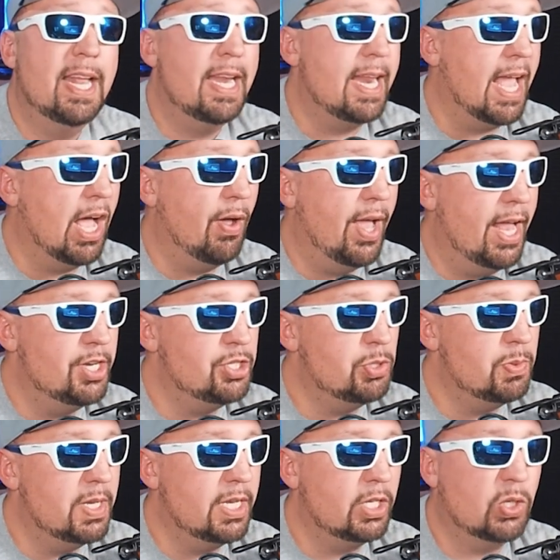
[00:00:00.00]
Now, as
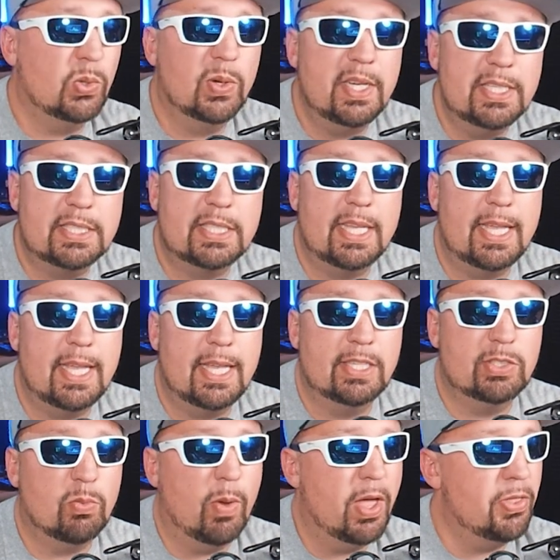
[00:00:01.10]
you increase
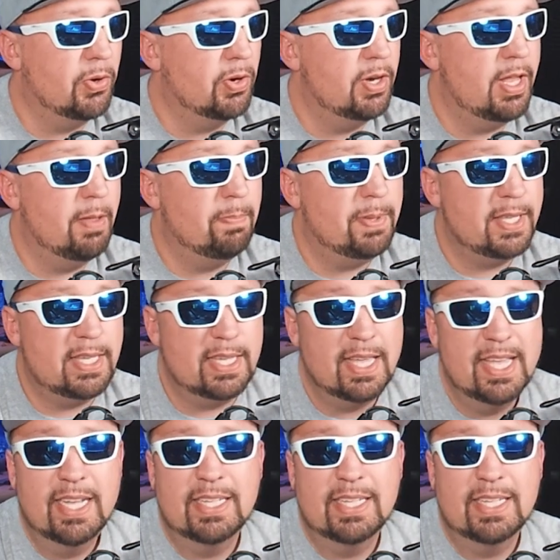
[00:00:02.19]
things, whether it be